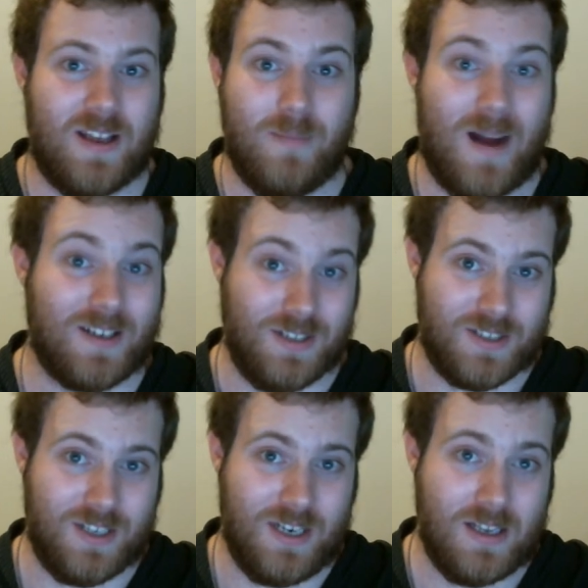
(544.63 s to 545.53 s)
back to the
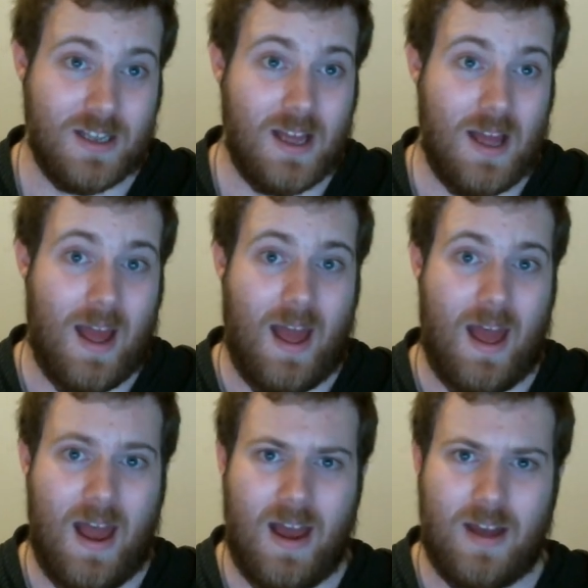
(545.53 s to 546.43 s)
city,
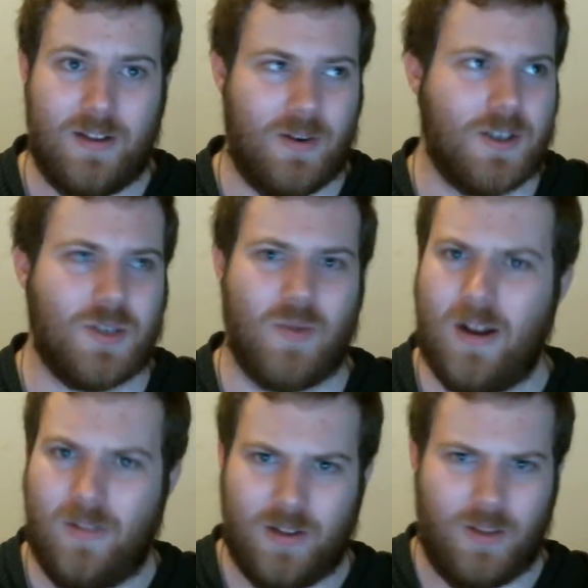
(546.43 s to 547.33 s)
and he turns
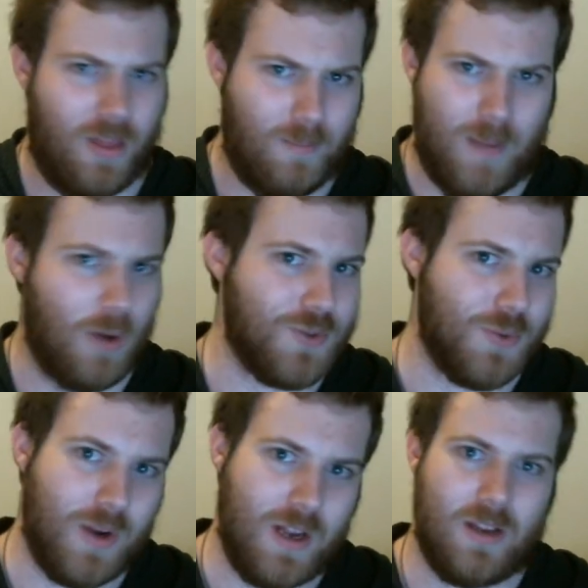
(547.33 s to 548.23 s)
around, and the bells are
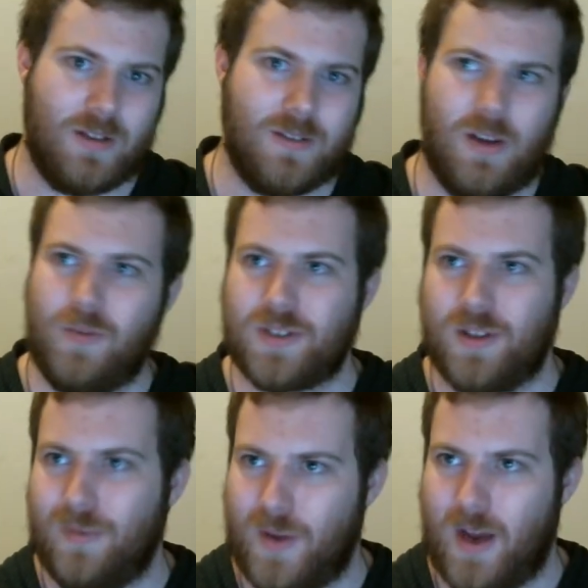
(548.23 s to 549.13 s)
ringing, and obviously
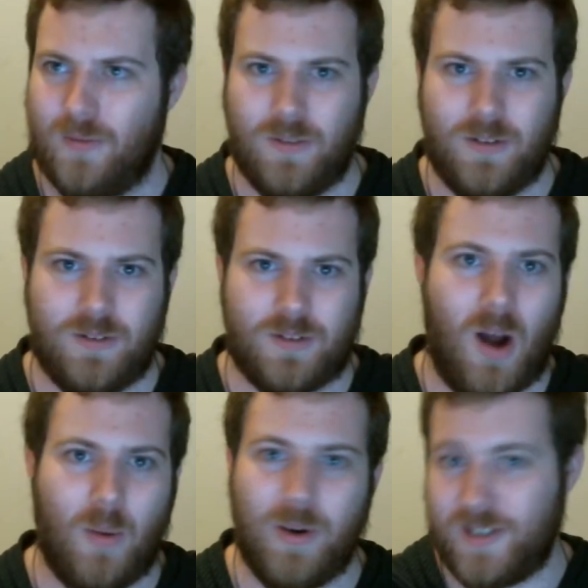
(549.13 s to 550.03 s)
they found
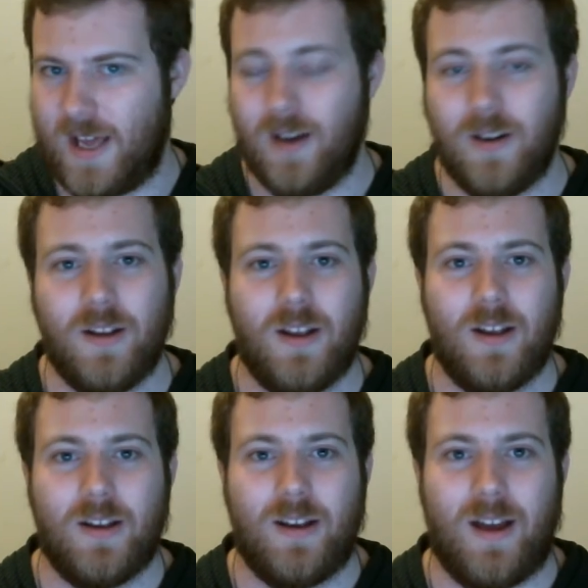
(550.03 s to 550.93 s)
Tywin dead,
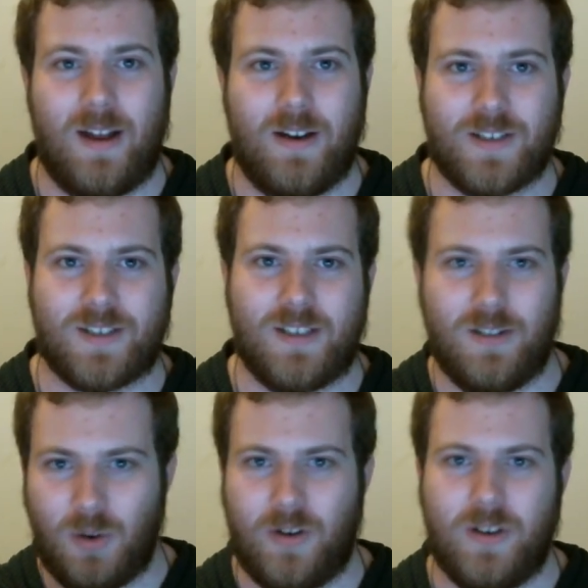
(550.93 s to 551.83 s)
and you just see the
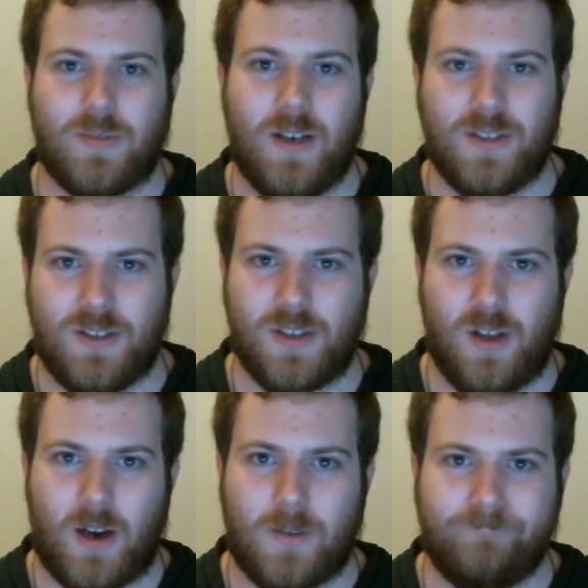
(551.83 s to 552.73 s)
look on his face. He's just
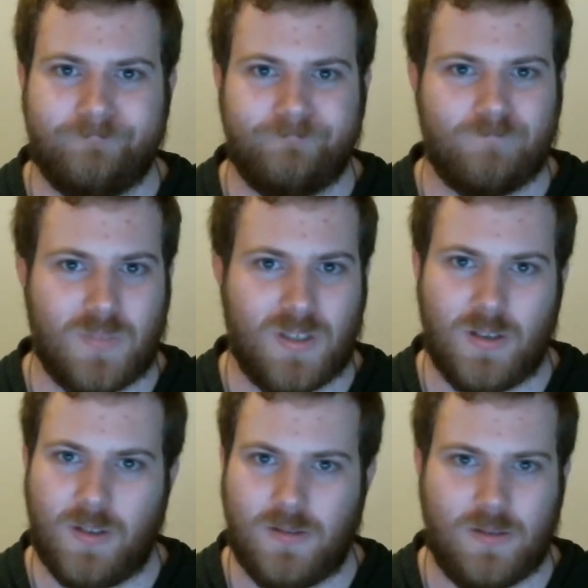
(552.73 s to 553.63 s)
like,
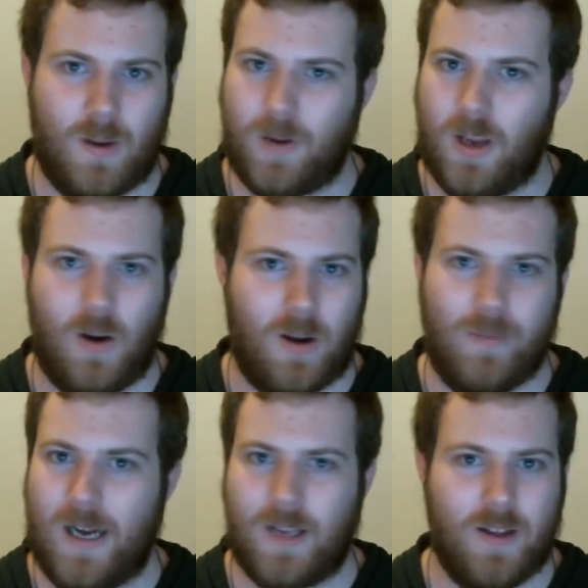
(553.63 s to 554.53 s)
not going
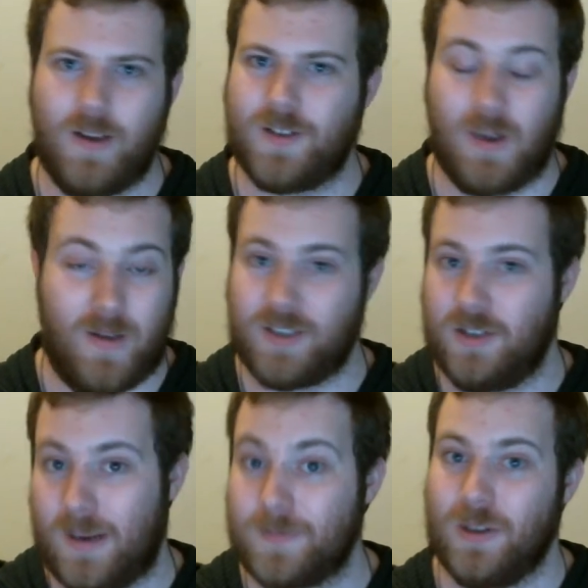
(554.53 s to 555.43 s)
back there. So he actually
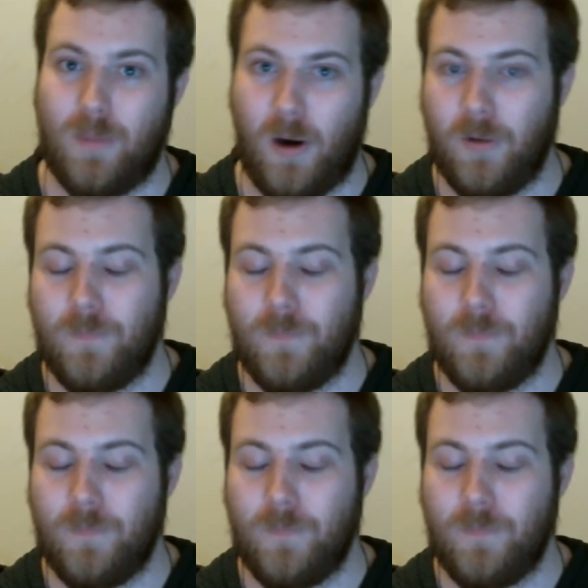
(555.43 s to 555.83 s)
jumps on the boat